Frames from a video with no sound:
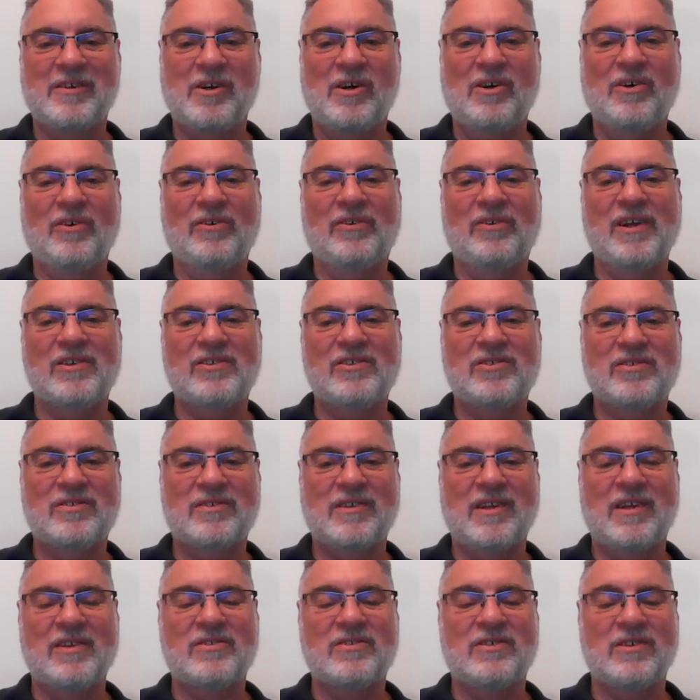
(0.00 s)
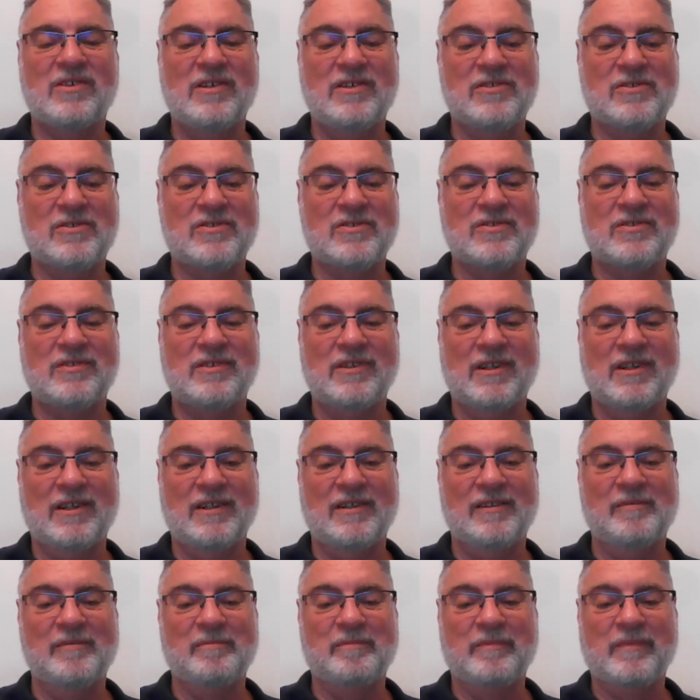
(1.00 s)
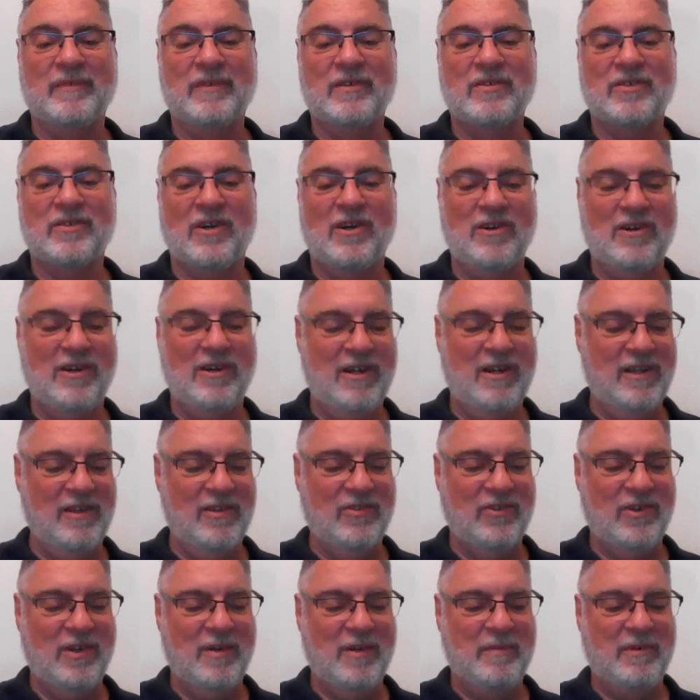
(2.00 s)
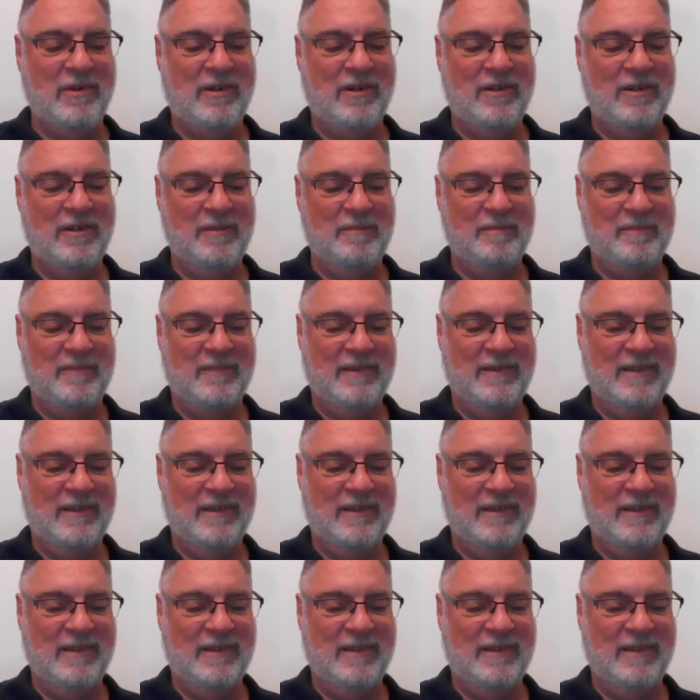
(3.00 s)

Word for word: Oh, that's interesting and scary at the same time.